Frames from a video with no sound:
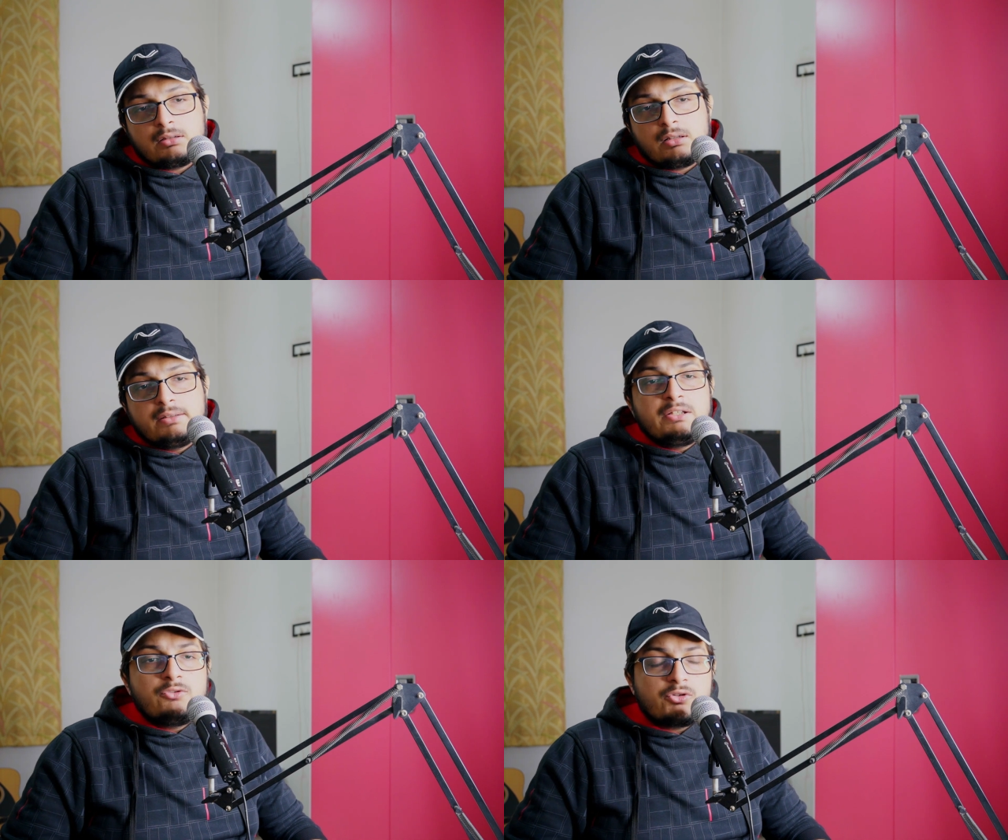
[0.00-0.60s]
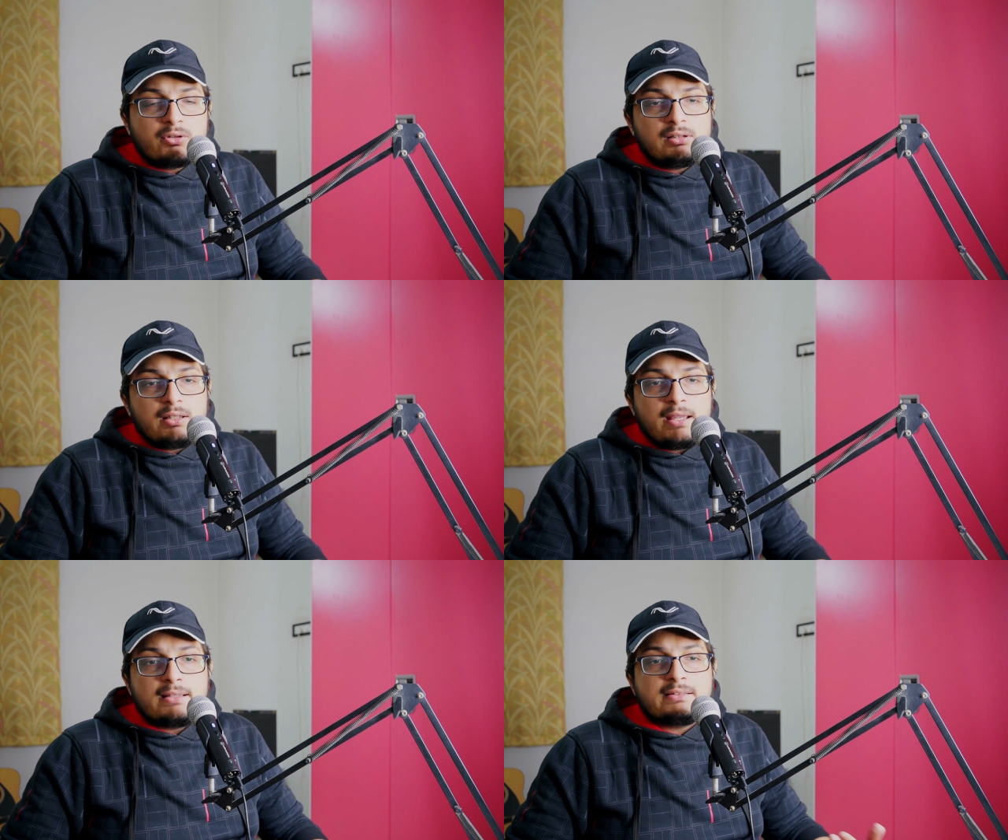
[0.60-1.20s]
unusual
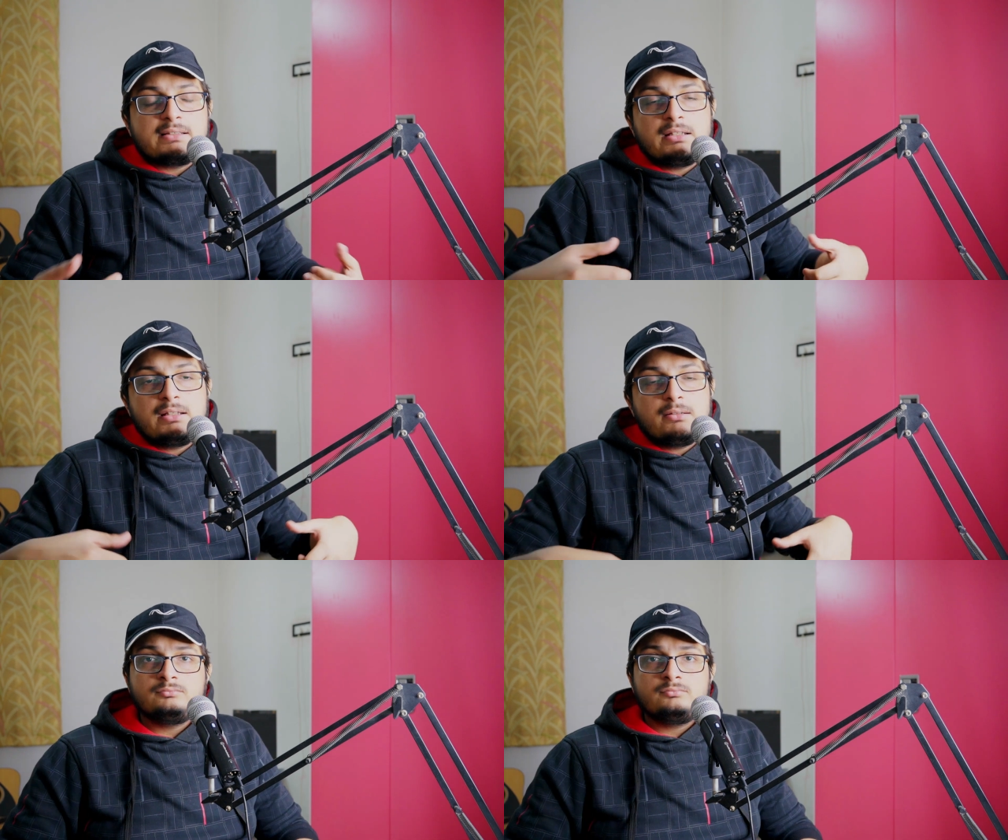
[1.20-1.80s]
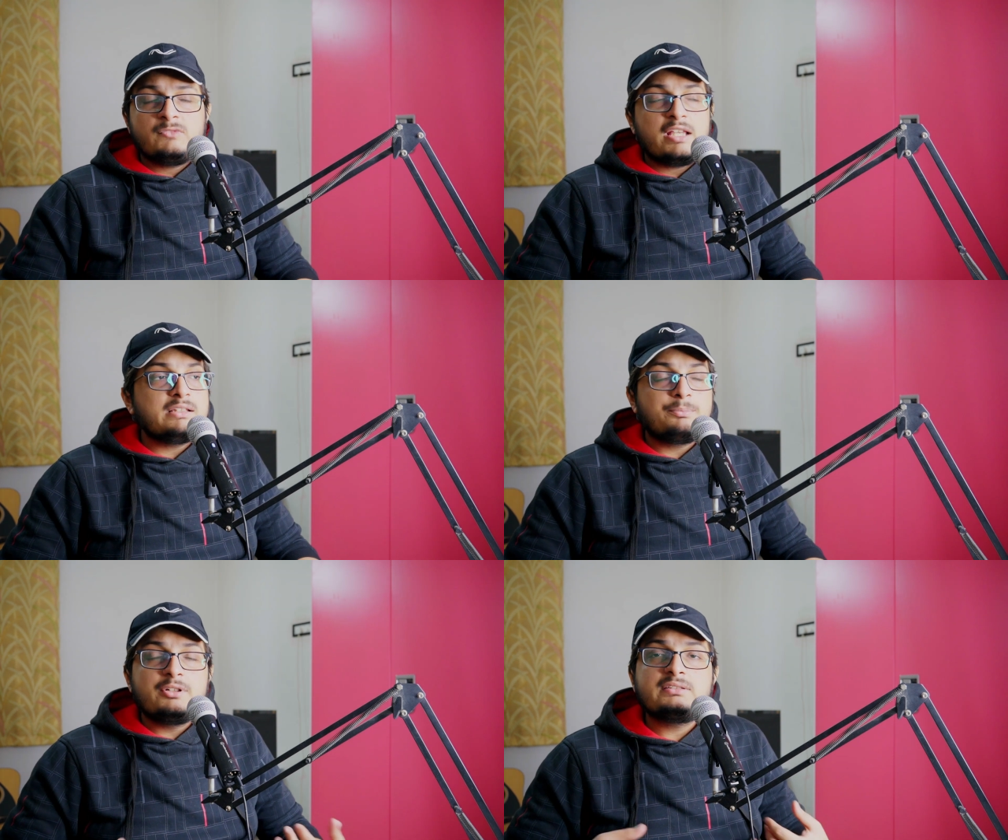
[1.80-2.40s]
as a
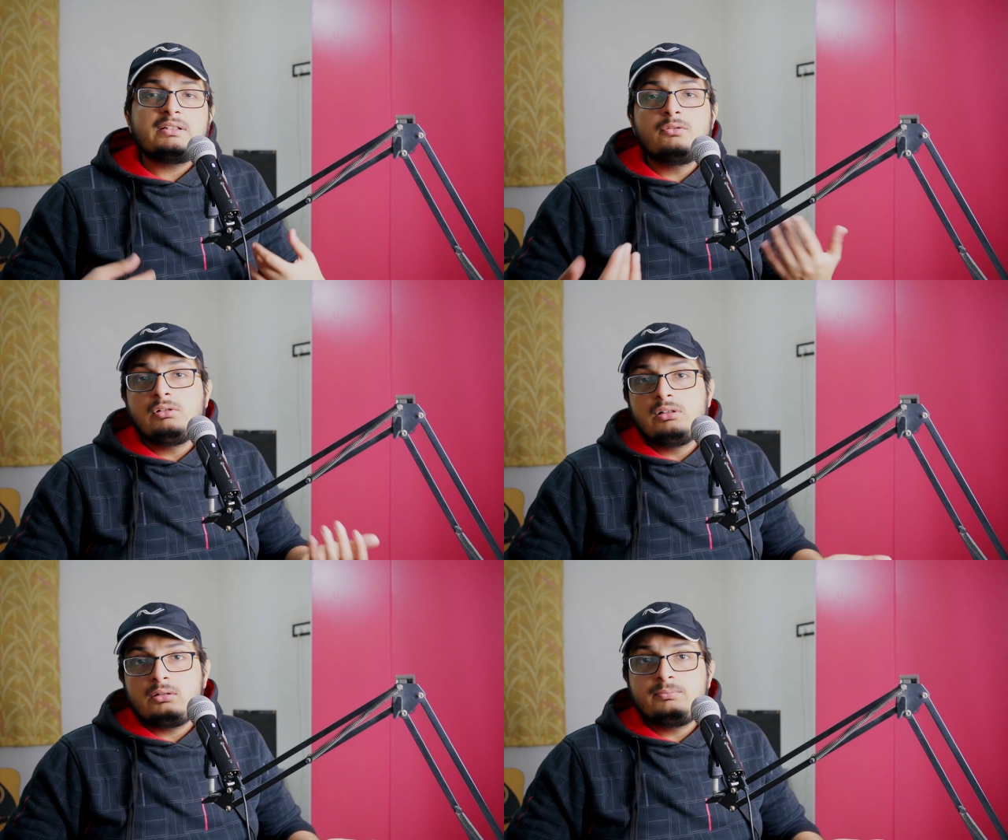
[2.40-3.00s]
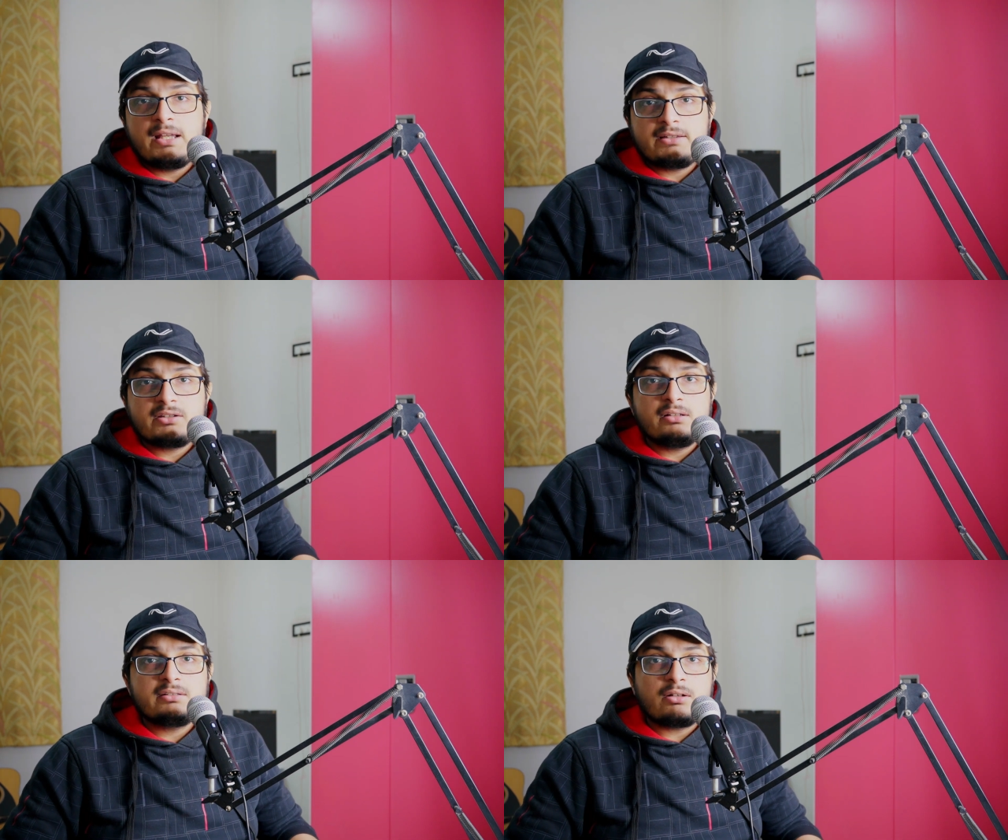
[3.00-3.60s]
person who love
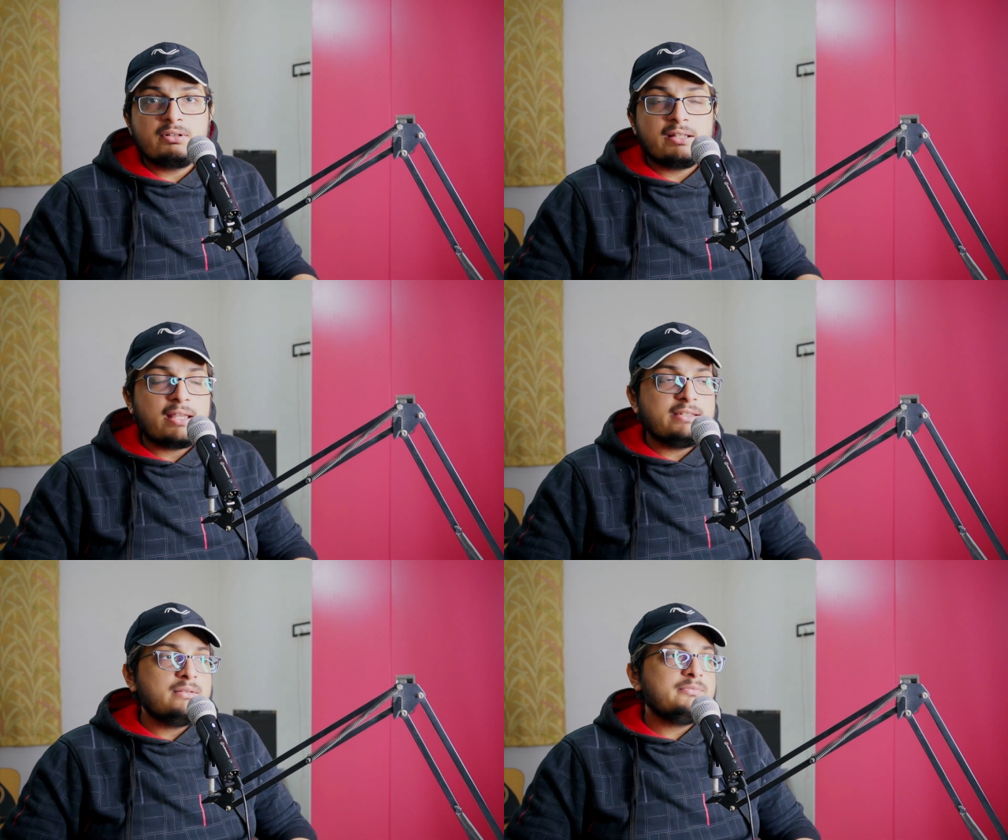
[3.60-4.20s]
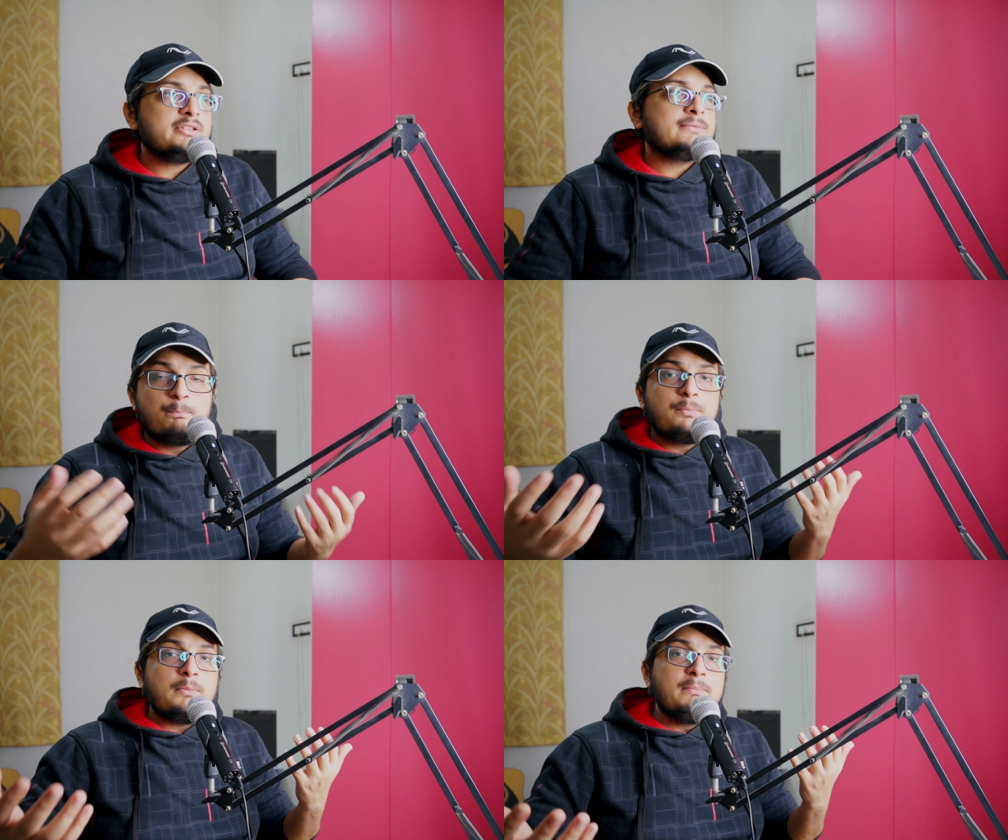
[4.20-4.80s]
natural sounding IEMs.
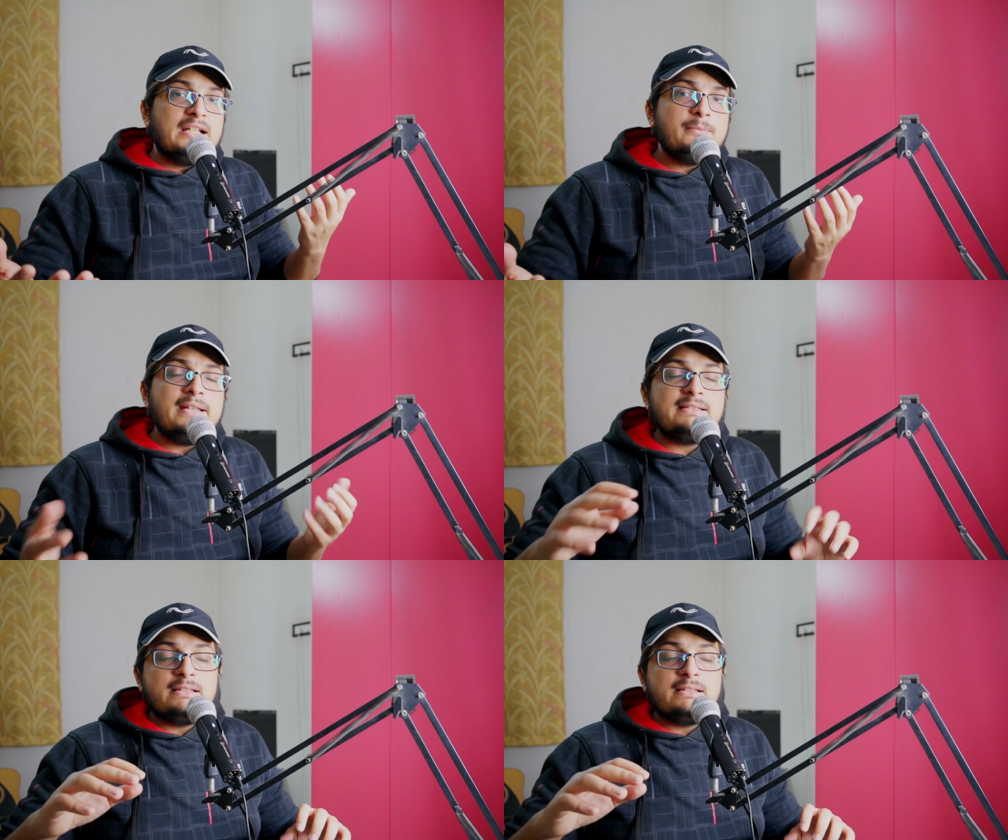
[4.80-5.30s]
Mid bass is